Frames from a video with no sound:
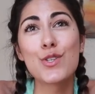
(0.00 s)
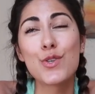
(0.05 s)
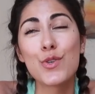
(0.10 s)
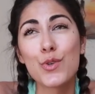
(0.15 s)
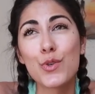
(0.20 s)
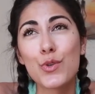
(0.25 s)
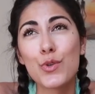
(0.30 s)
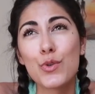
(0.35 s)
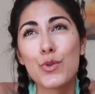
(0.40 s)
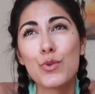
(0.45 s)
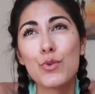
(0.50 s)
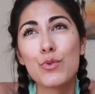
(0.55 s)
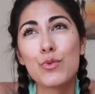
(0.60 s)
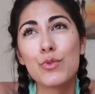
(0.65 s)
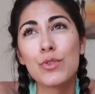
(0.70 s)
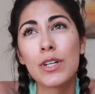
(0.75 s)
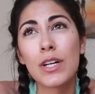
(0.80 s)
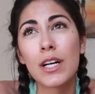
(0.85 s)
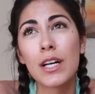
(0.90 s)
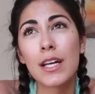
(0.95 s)

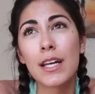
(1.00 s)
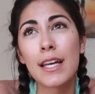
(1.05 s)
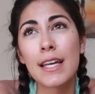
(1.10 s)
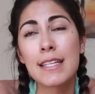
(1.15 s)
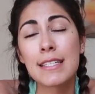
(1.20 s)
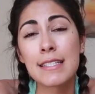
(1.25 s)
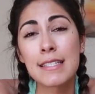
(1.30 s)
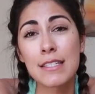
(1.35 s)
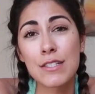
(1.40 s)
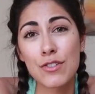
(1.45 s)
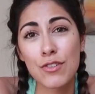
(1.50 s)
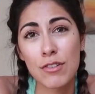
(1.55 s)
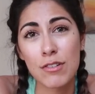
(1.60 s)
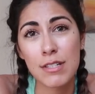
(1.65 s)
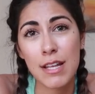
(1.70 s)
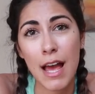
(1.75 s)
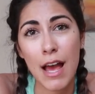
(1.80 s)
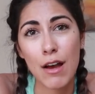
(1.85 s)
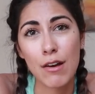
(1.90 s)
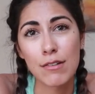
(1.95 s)
to his
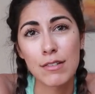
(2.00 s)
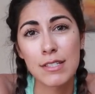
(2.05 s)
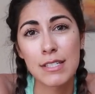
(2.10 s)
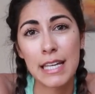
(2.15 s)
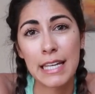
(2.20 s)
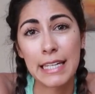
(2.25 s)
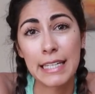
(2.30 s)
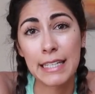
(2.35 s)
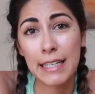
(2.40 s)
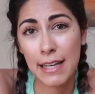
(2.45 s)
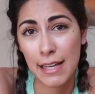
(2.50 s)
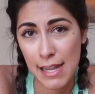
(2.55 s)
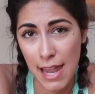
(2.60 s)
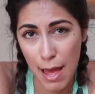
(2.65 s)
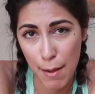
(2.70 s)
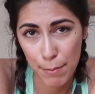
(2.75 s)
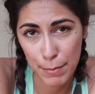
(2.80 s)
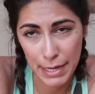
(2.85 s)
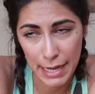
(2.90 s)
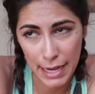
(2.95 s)
sister's house in
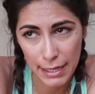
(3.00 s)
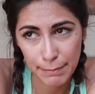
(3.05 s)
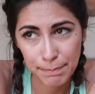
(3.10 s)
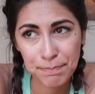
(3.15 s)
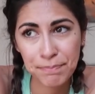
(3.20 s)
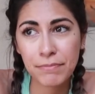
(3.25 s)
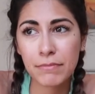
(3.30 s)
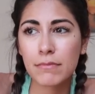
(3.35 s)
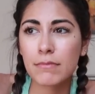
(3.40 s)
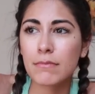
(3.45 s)
Calabria.